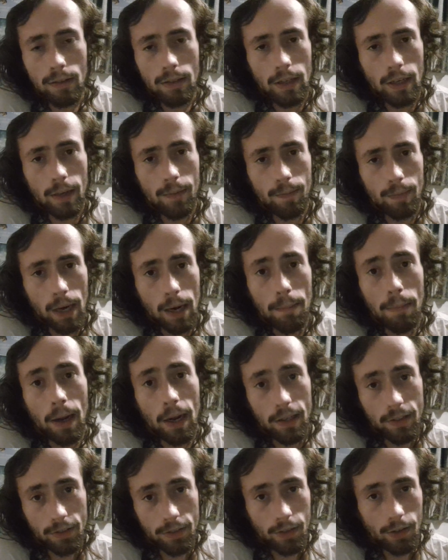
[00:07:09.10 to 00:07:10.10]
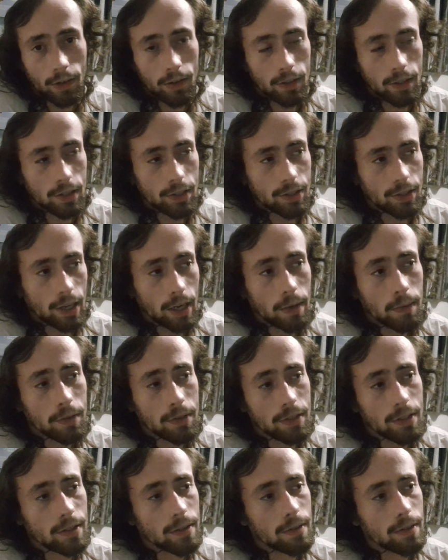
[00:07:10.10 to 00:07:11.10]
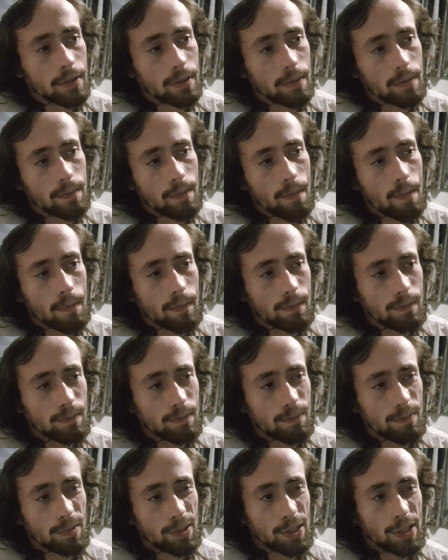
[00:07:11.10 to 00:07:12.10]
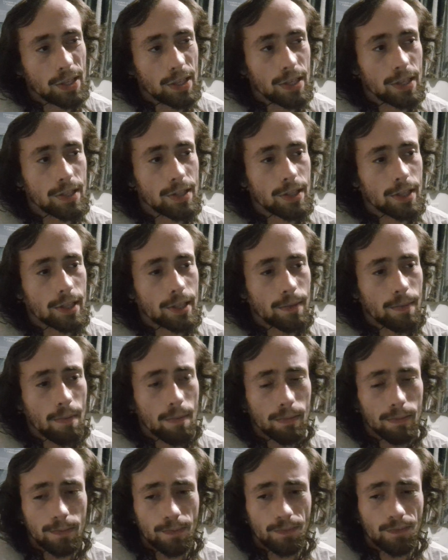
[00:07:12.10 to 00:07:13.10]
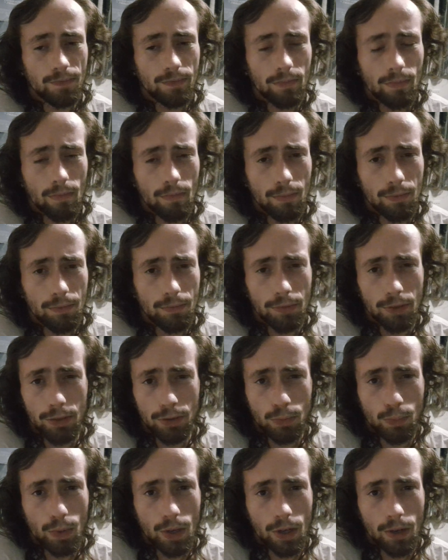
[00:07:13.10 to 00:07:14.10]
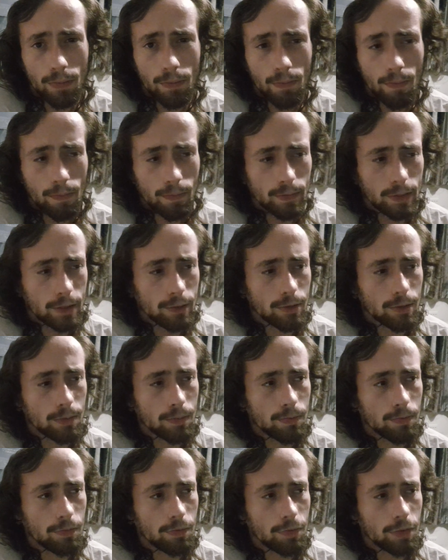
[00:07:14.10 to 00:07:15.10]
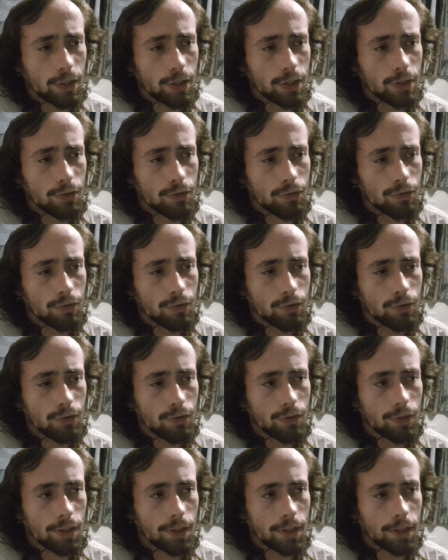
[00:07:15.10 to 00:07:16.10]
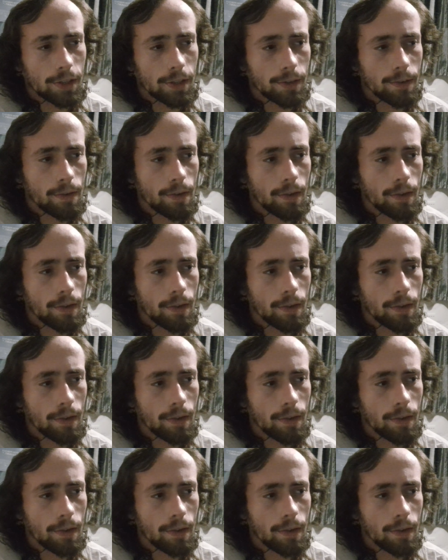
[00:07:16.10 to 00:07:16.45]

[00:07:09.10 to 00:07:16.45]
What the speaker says: yeah, I passed college. That wasn't easy as well. That was pretty tricky.